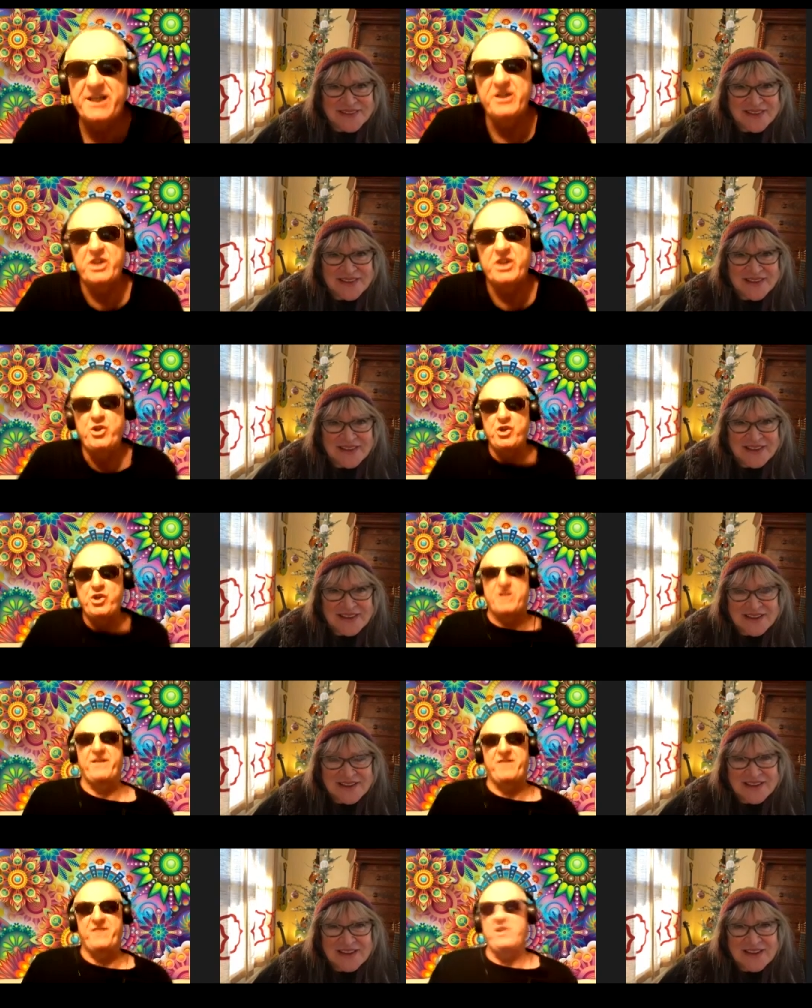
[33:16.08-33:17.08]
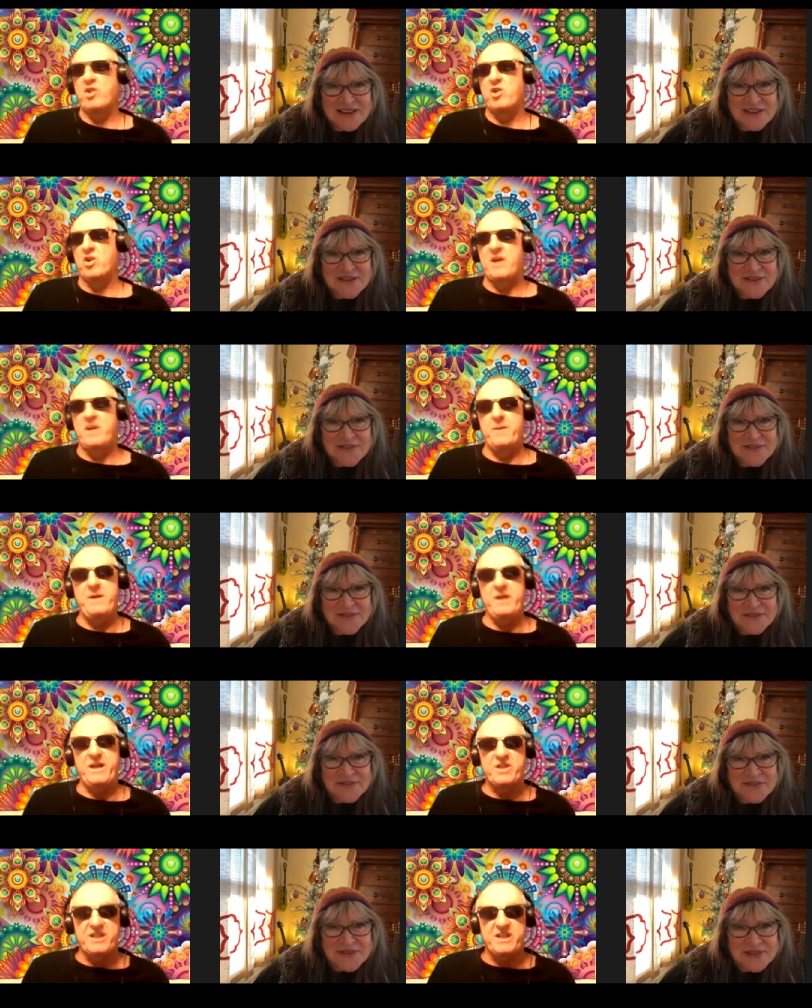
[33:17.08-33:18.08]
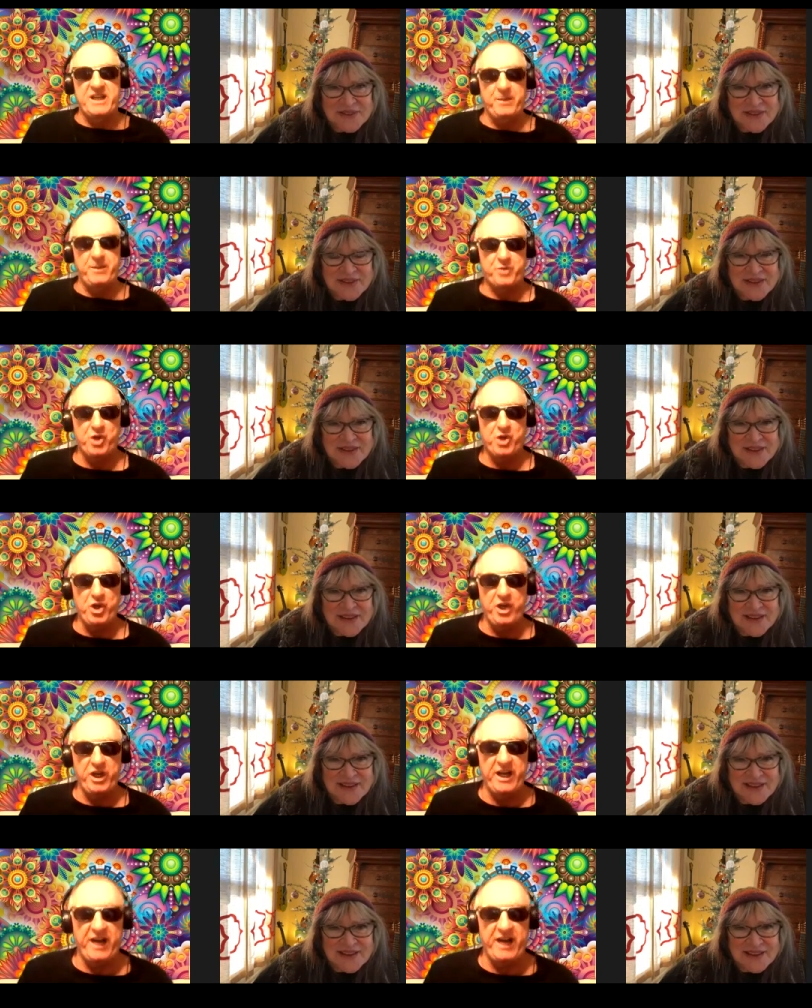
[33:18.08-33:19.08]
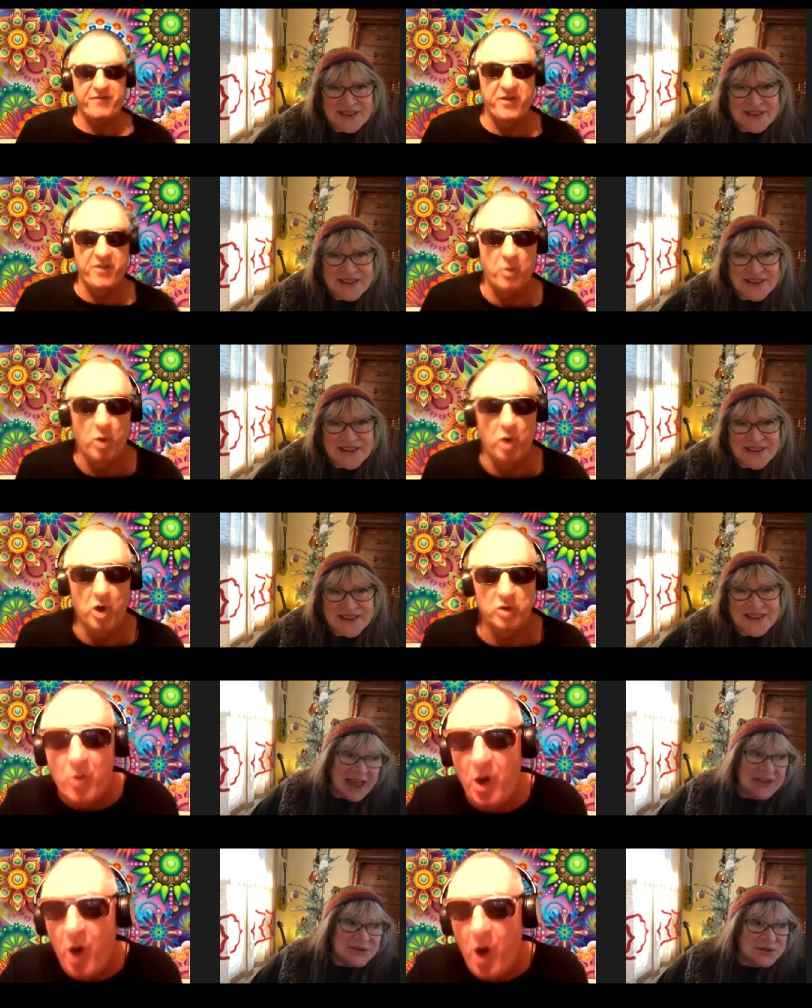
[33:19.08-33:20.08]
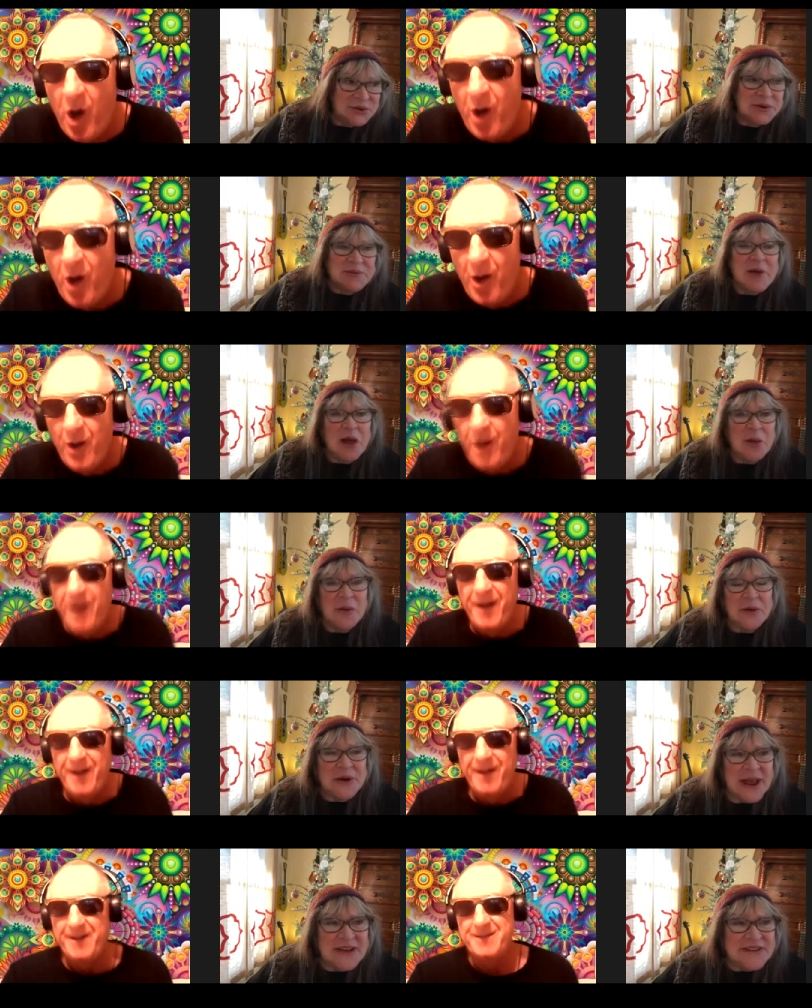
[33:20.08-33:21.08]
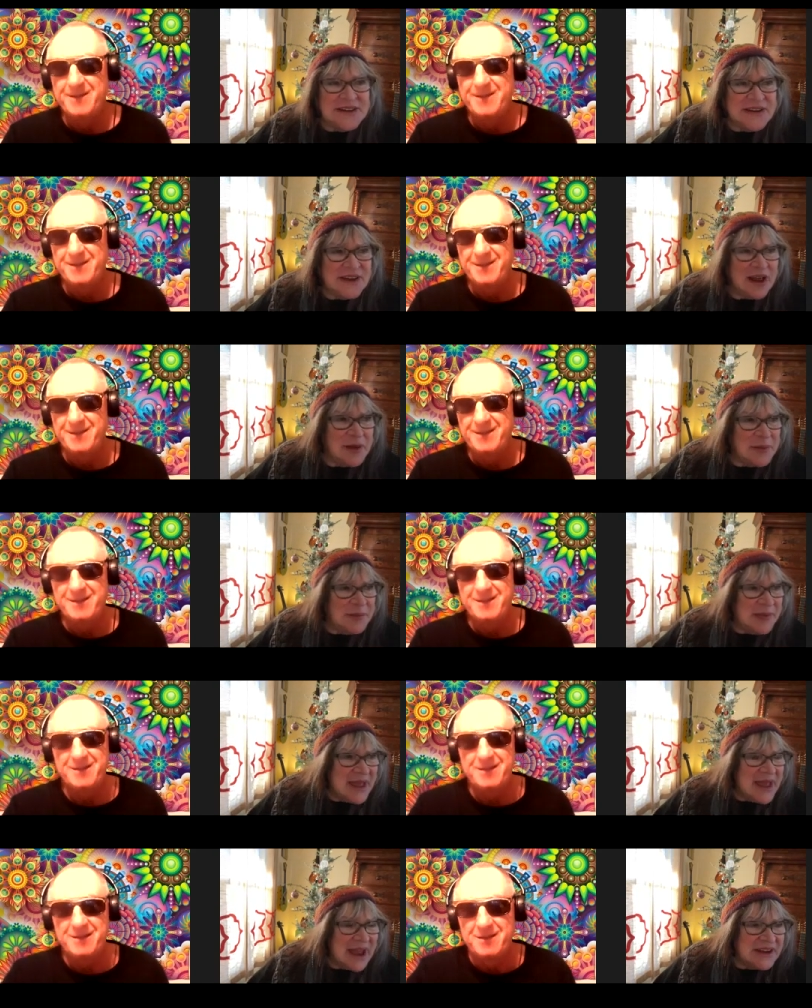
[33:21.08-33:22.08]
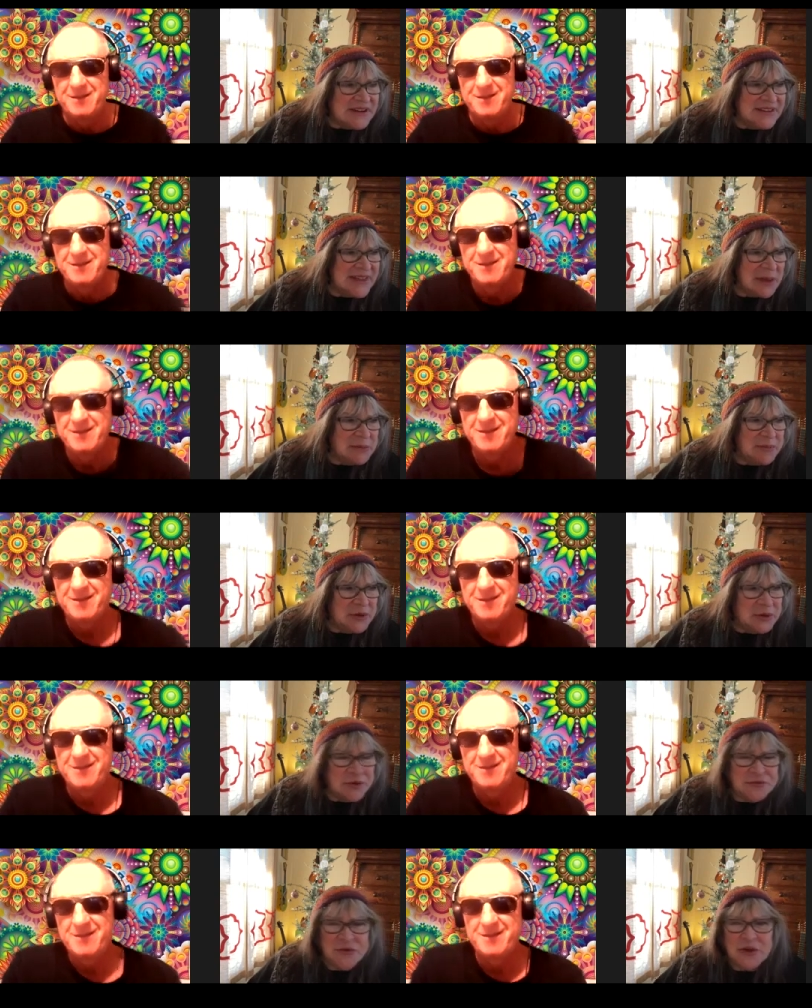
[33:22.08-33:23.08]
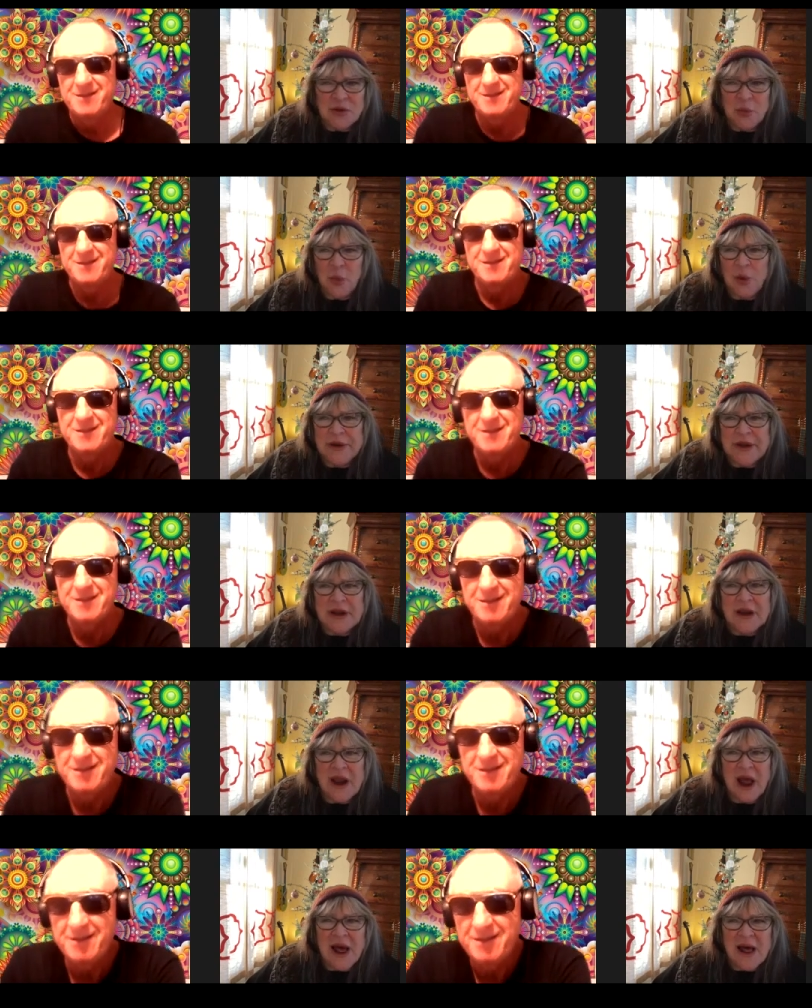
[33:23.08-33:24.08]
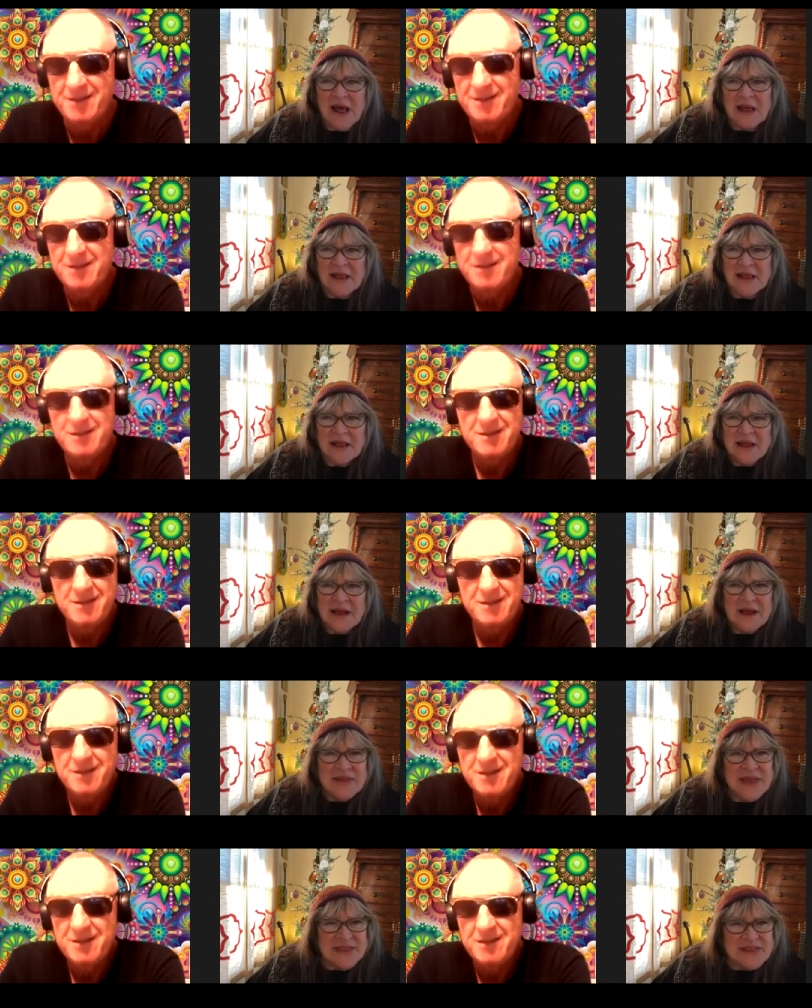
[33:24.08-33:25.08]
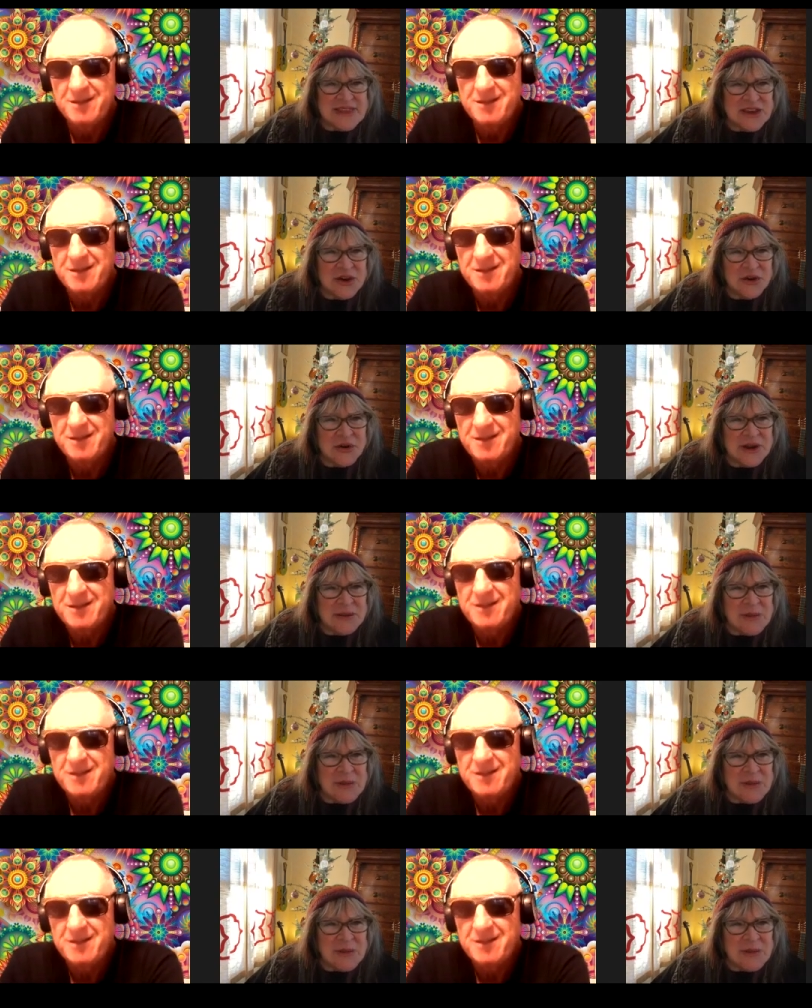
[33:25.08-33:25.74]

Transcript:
Speaker 1: This new stuff that you got coming out, just keep churning it out for the world. I
Speaker 2: toured Melbourne. I did um I did that beautiful wooden uh that theater in